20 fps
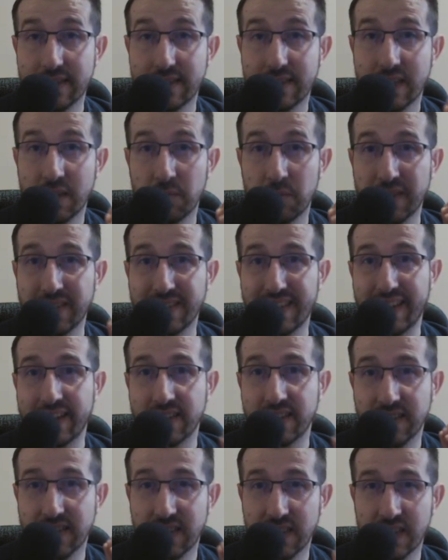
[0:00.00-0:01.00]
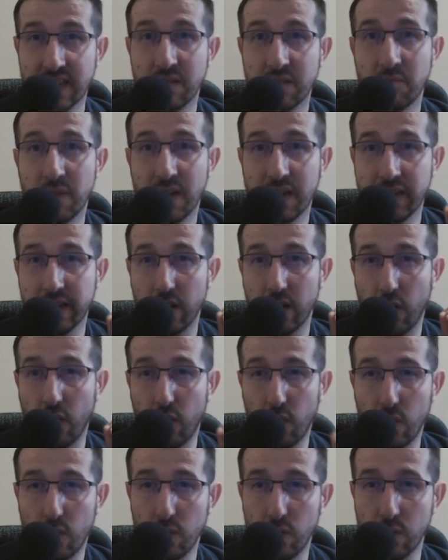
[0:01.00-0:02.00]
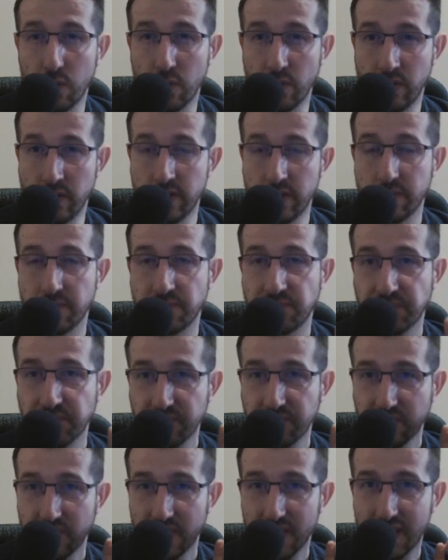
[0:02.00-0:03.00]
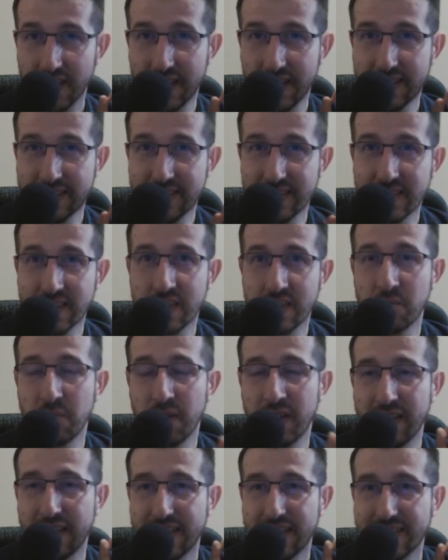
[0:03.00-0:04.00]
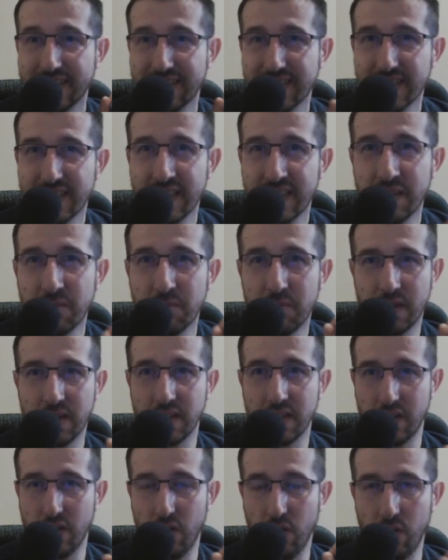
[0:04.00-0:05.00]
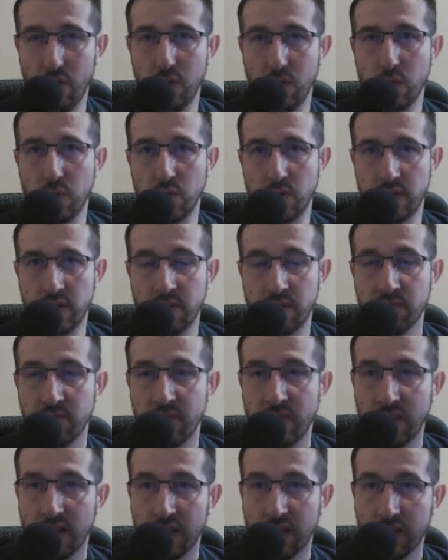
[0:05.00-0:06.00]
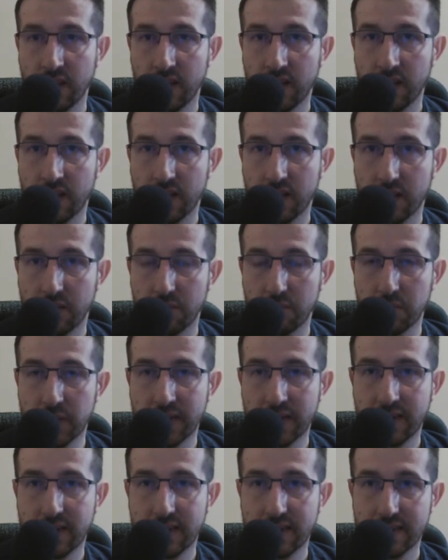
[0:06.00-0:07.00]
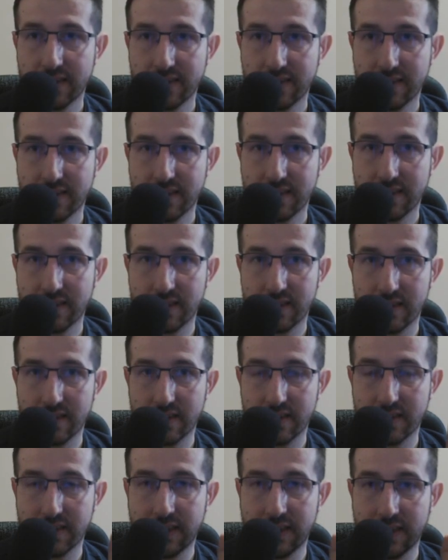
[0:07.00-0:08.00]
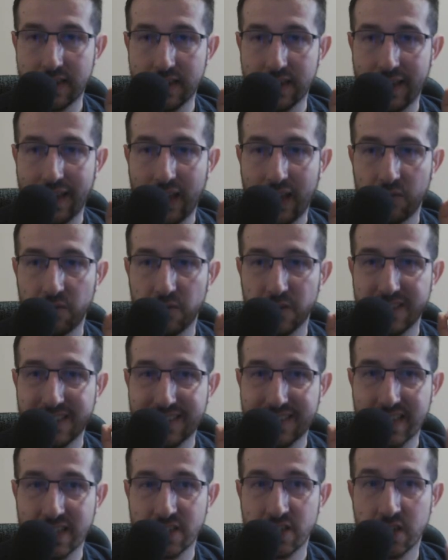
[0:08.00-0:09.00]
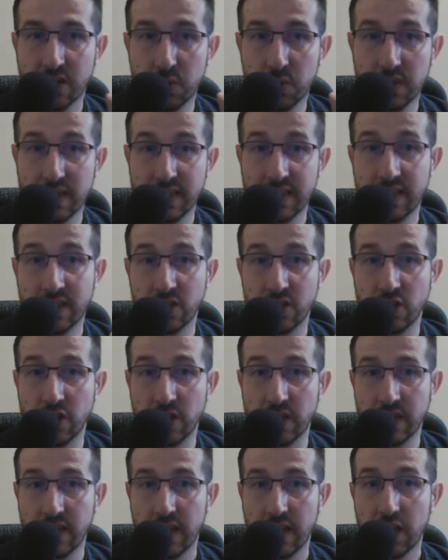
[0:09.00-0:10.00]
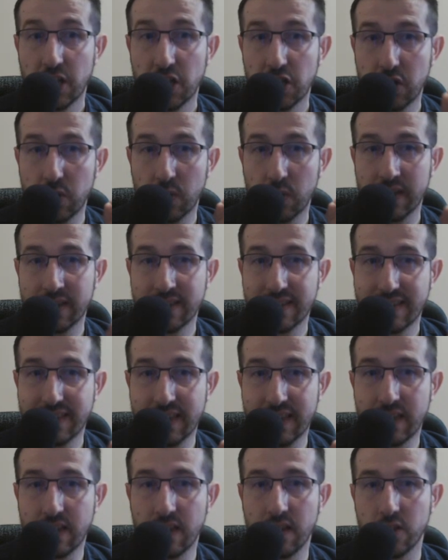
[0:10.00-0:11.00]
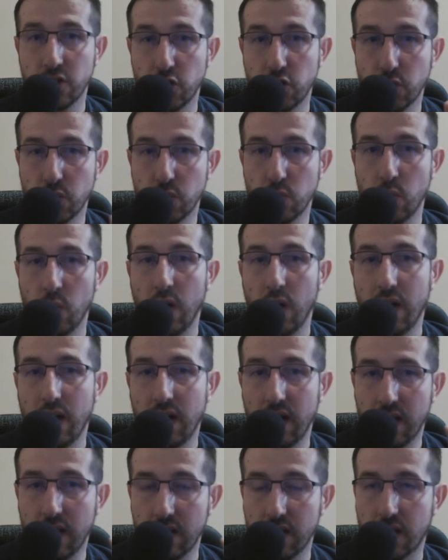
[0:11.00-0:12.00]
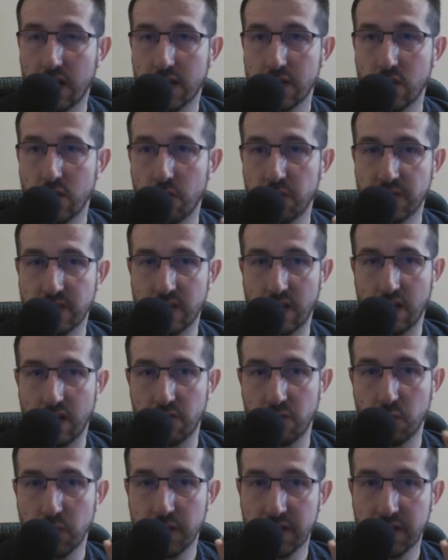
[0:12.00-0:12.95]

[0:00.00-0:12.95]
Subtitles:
team is extremely old, extremely old, because they have such a good synergy, you can still do a lot of stuff with